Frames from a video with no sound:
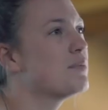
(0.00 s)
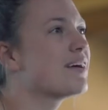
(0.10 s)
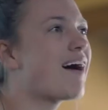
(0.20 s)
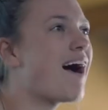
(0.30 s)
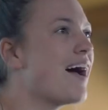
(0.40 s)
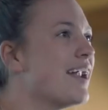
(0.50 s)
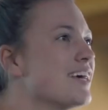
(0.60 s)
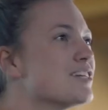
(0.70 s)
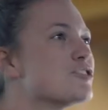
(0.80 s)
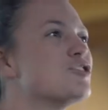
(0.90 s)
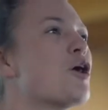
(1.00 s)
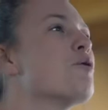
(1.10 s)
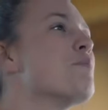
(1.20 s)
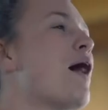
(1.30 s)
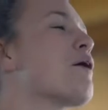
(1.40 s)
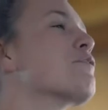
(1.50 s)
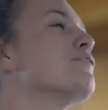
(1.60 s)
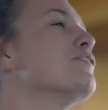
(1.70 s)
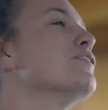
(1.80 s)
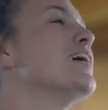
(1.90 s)
But God is so
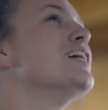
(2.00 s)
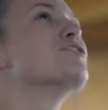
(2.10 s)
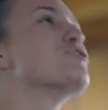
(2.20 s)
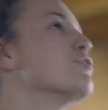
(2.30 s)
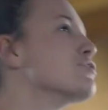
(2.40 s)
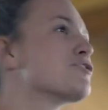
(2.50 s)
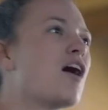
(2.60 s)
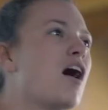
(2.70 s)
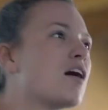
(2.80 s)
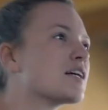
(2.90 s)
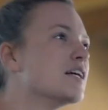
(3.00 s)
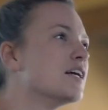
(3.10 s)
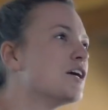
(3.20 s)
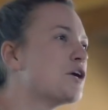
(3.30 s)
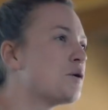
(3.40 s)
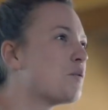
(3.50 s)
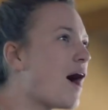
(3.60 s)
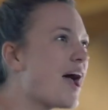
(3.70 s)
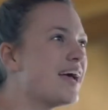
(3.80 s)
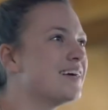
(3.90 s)
powerful and so strong.
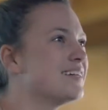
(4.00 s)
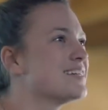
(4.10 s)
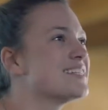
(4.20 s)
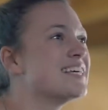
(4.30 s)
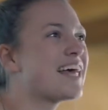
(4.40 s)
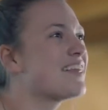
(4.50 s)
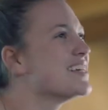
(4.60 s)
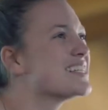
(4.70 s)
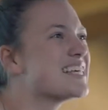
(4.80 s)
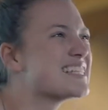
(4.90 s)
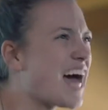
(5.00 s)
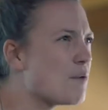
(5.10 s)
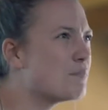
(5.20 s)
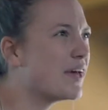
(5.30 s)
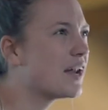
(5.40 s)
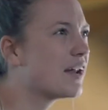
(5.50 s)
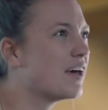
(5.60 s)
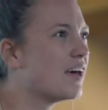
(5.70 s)
Why does He let these things happen?